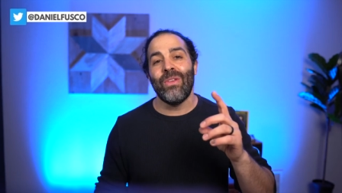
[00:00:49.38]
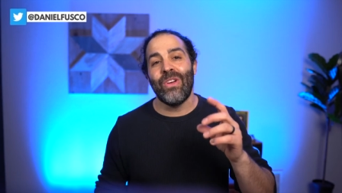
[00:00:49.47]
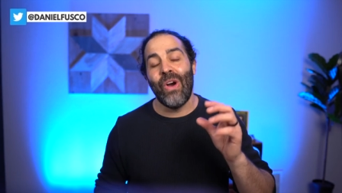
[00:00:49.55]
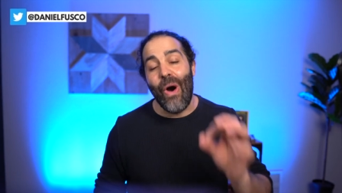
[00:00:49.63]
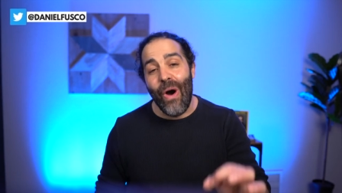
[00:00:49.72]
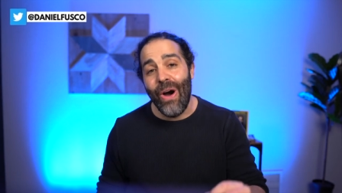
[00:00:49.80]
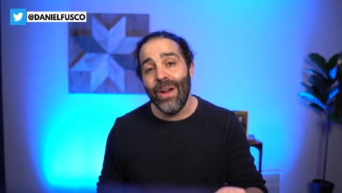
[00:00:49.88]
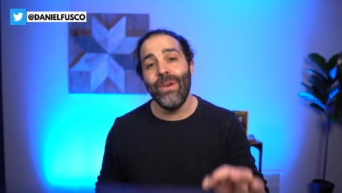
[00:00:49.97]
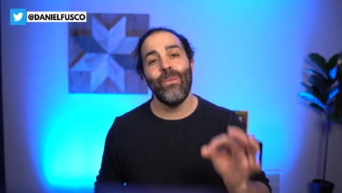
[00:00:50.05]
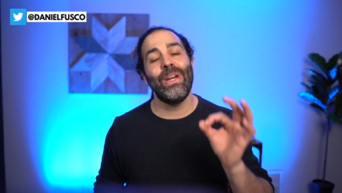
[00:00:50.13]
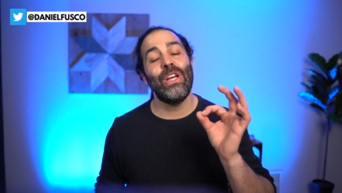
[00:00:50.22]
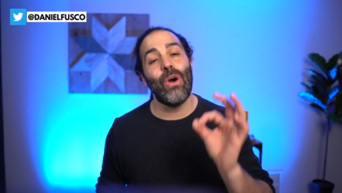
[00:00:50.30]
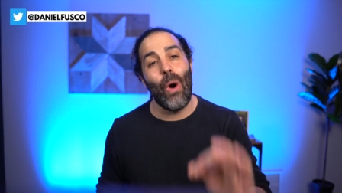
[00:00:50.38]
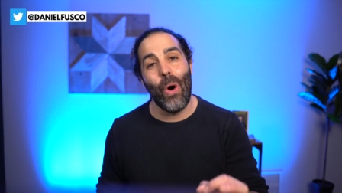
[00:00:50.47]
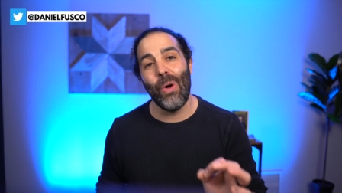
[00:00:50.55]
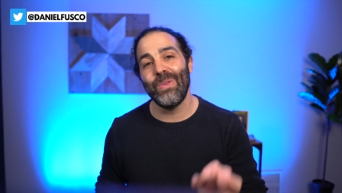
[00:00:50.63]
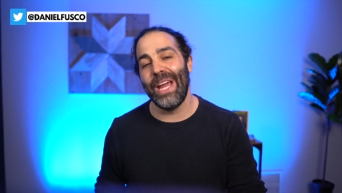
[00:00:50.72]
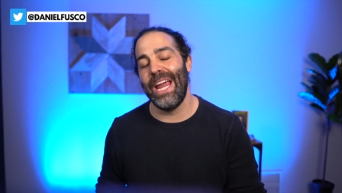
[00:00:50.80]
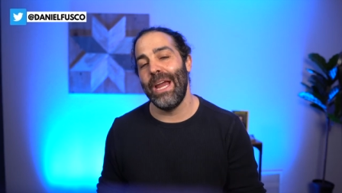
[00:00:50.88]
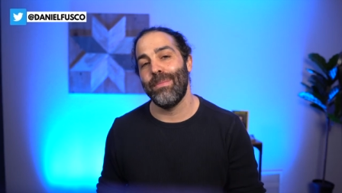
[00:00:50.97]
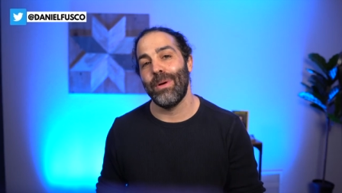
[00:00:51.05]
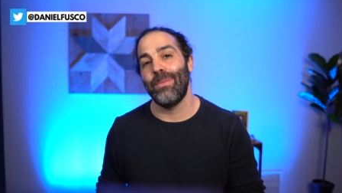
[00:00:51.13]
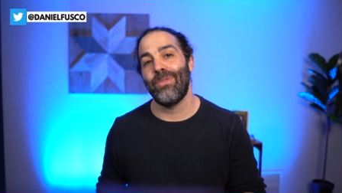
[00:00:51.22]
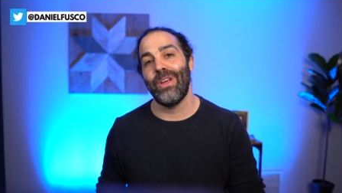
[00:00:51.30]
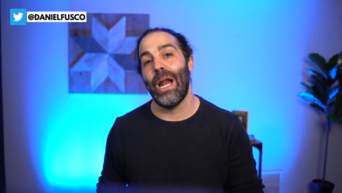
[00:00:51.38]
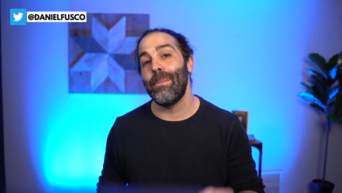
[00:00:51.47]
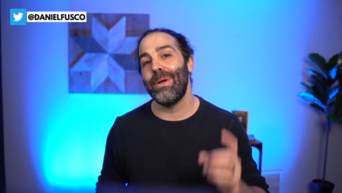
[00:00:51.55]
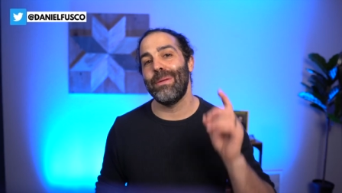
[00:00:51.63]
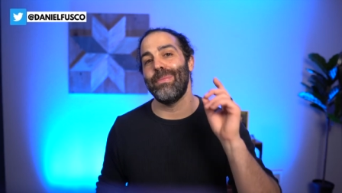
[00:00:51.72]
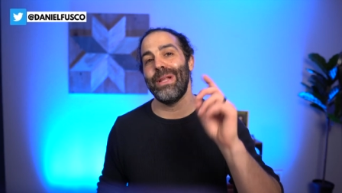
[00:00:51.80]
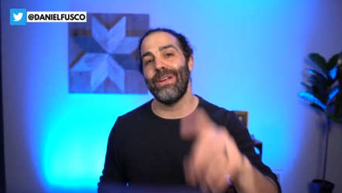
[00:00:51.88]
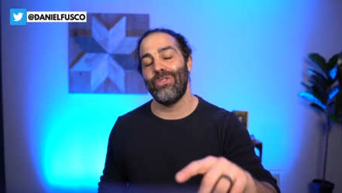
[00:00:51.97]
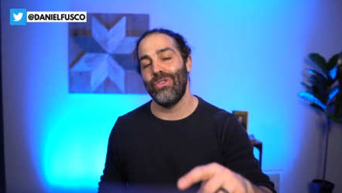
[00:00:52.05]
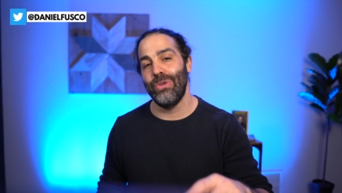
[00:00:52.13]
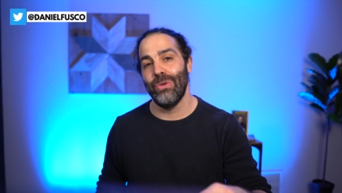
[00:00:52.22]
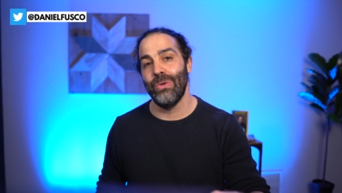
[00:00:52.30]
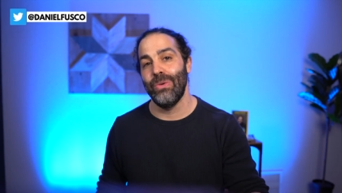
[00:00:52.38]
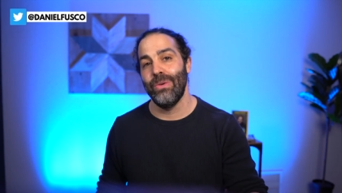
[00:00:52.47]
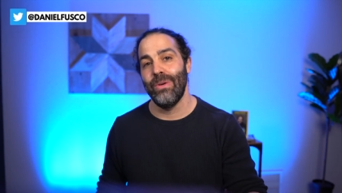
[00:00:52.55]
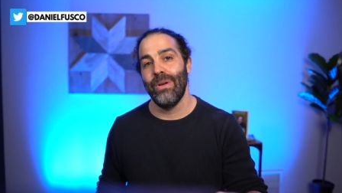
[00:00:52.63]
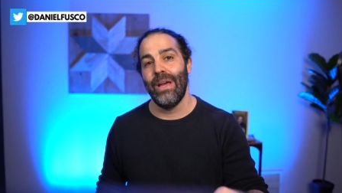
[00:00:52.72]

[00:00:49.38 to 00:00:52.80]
God, when He called Abram, said, I'm gonna bless you.